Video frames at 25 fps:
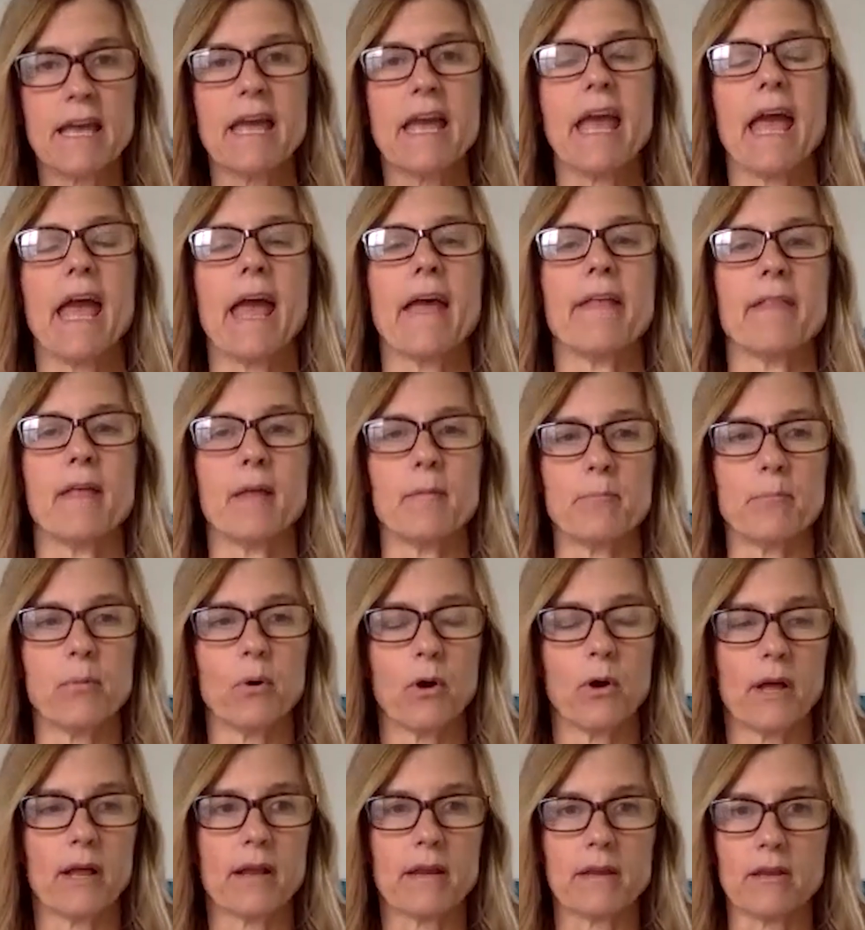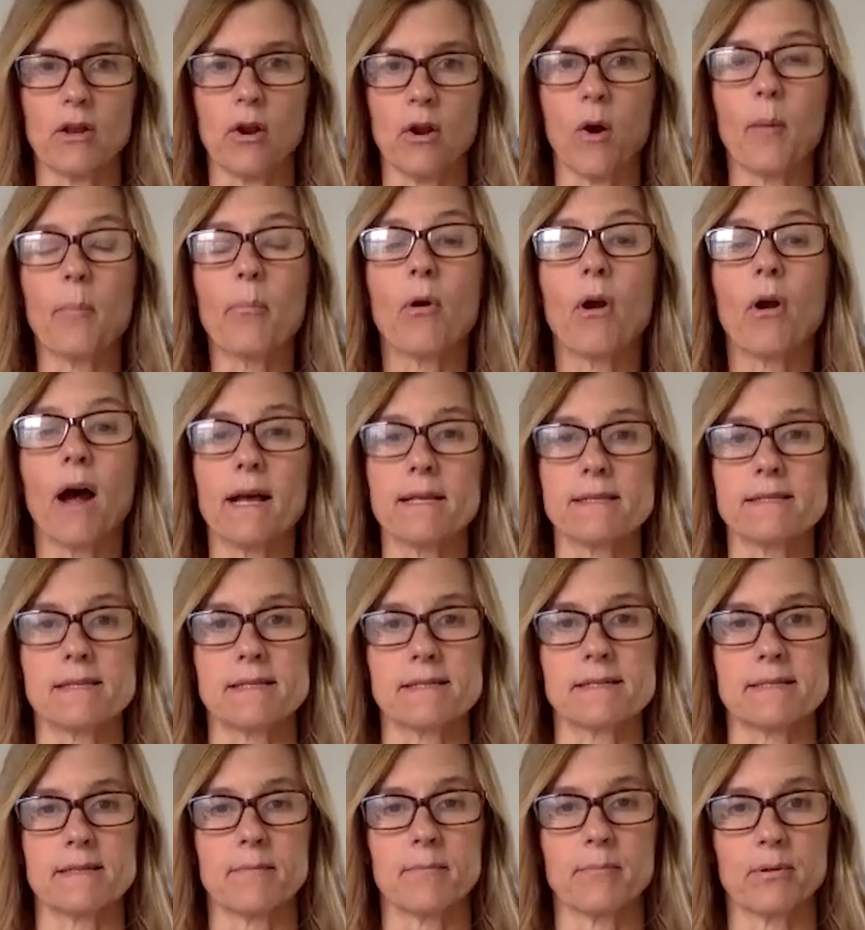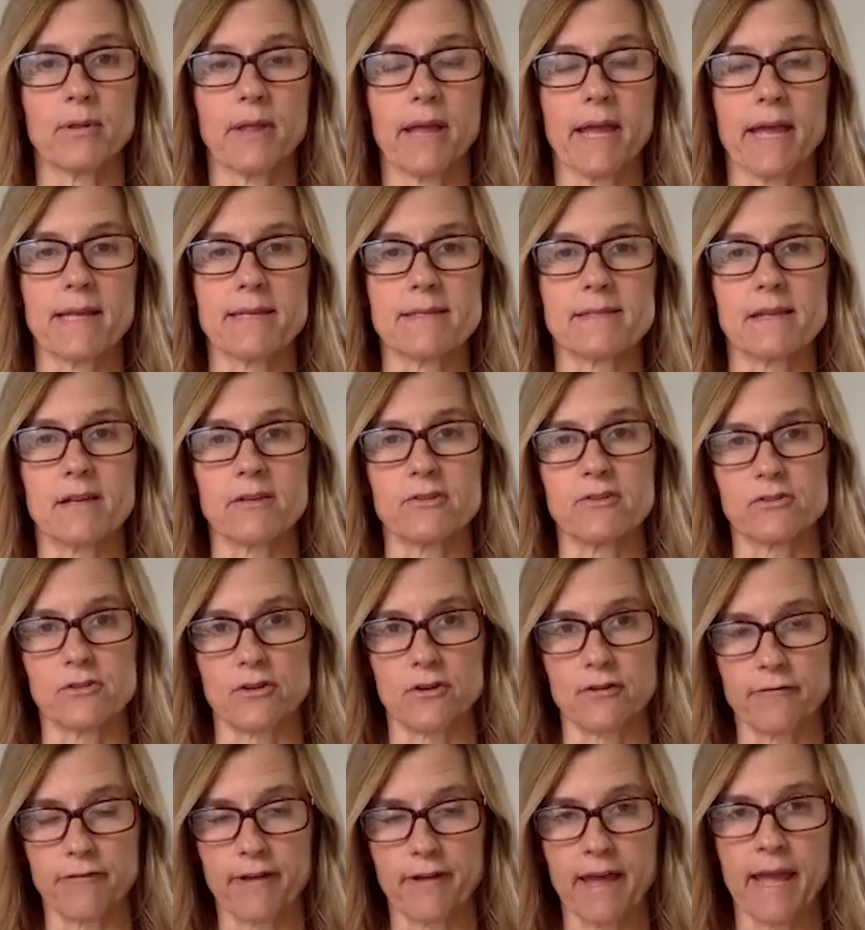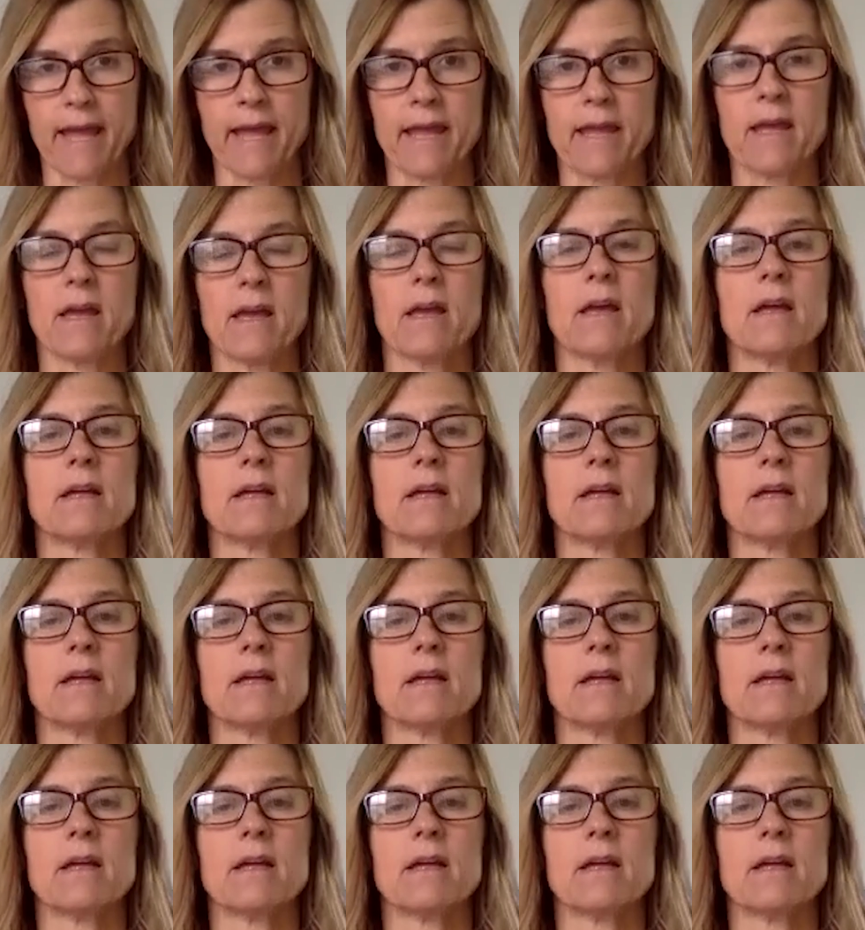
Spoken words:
and then put, a process in place, a survey,